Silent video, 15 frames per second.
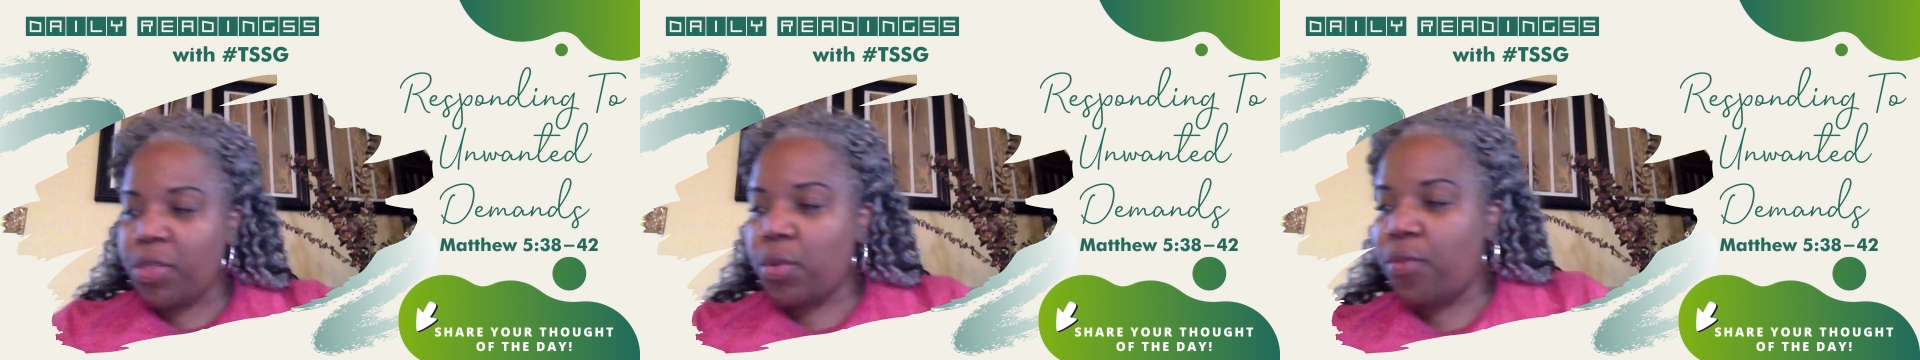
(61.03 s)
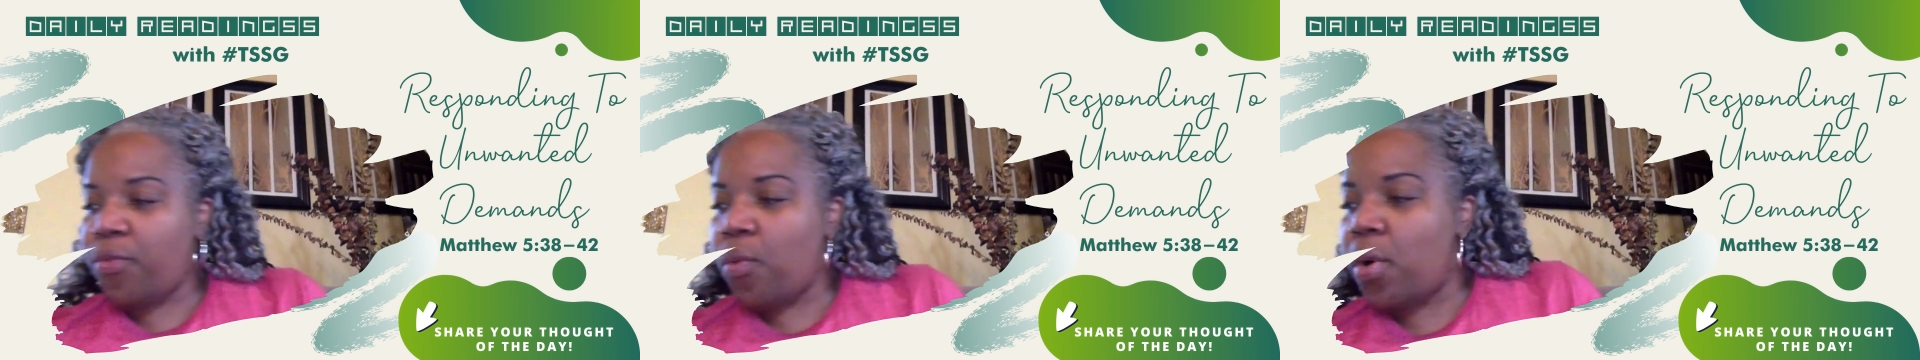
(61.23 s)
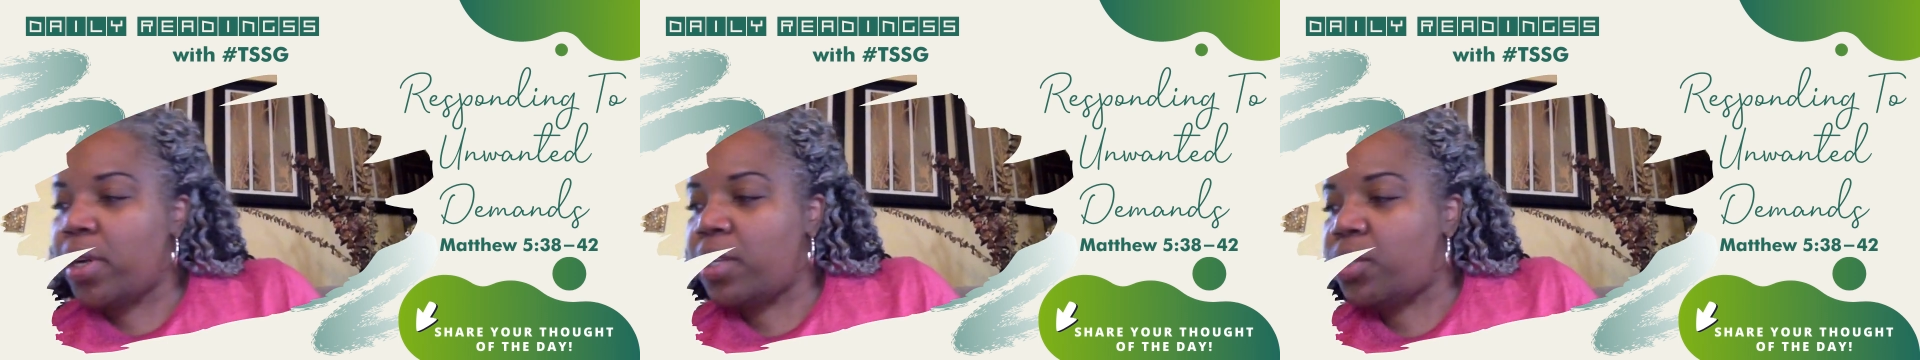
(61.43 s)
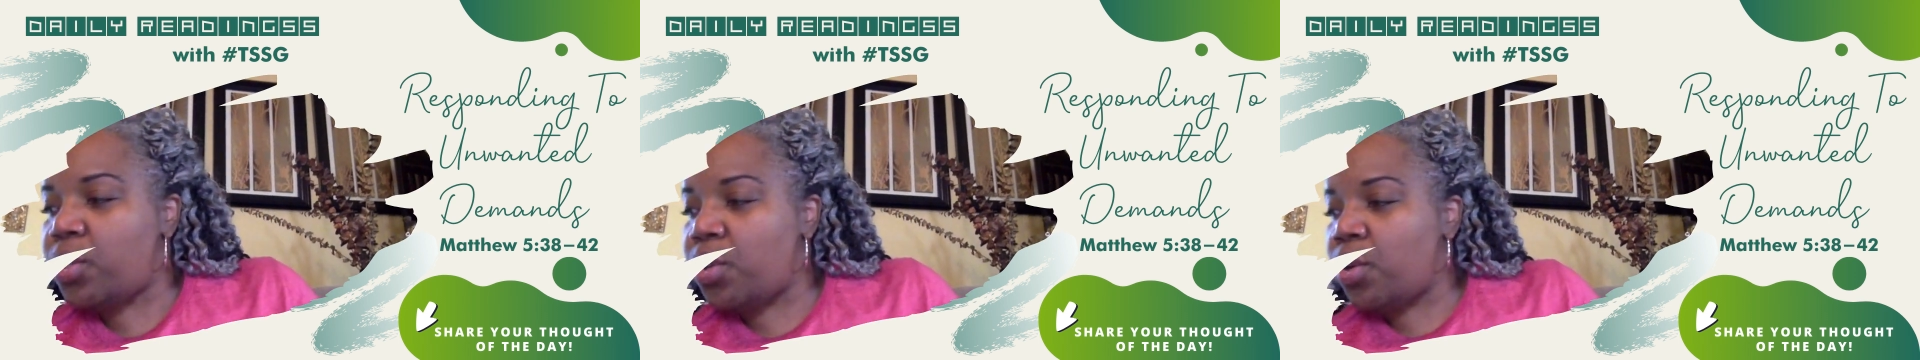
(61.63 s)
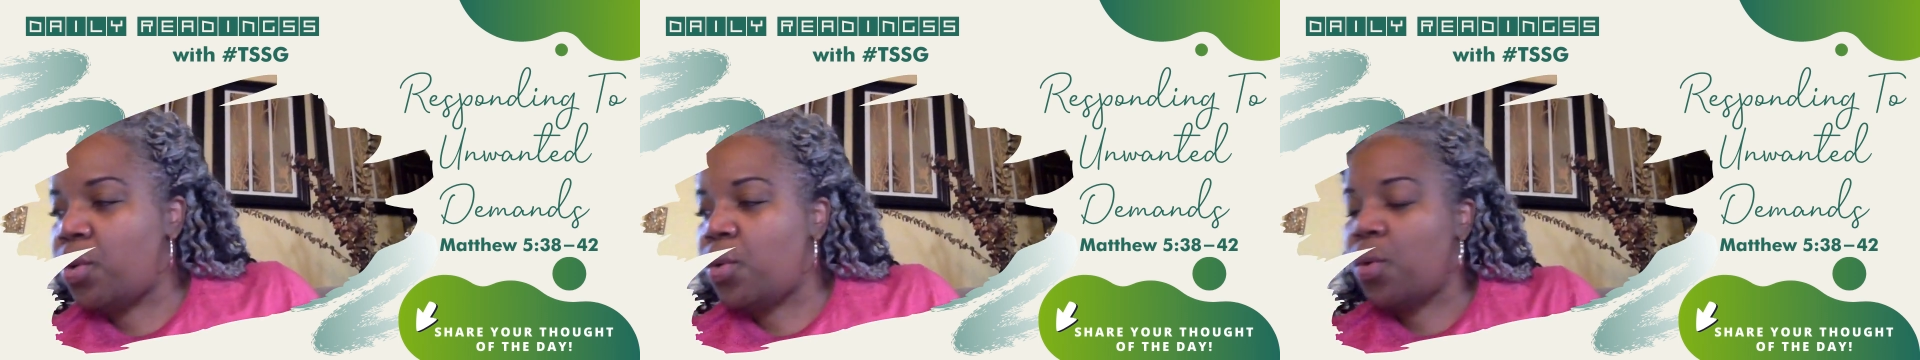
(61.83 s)
through
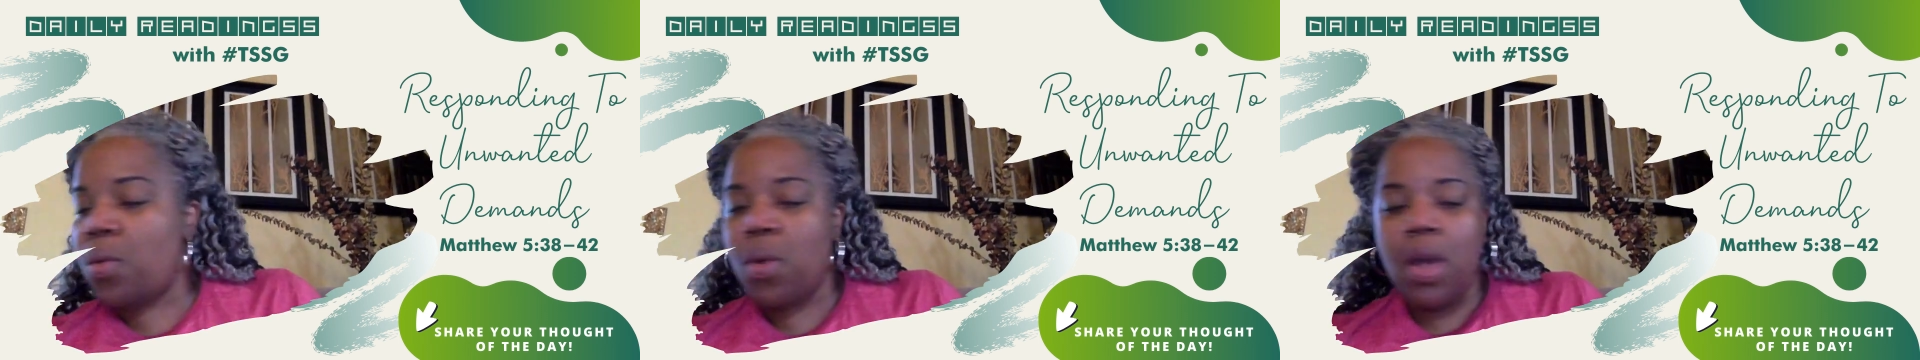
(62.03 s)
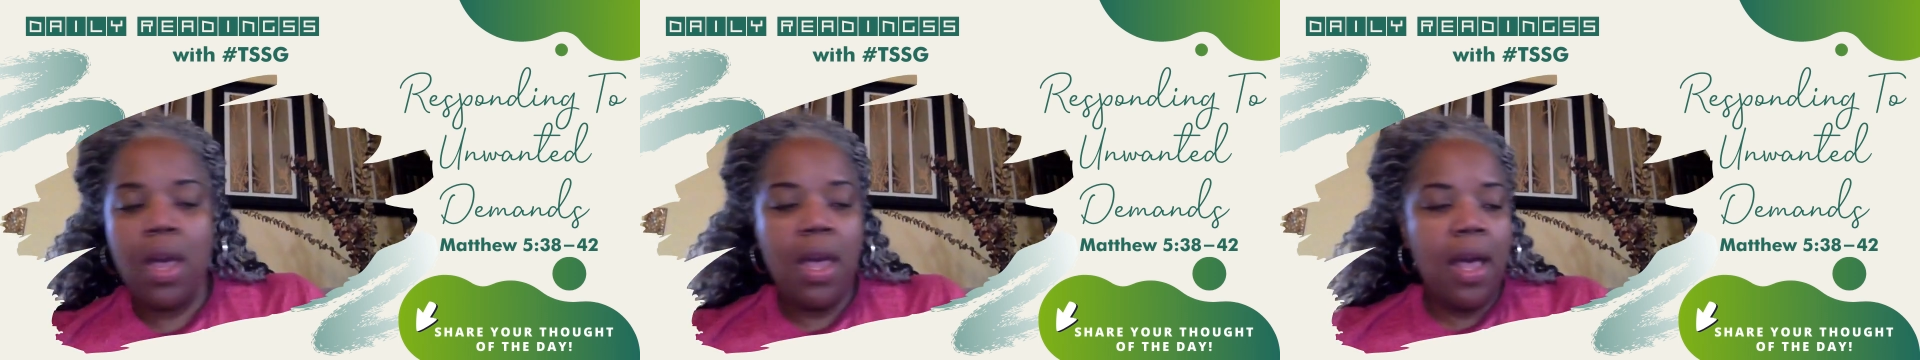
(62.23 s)
42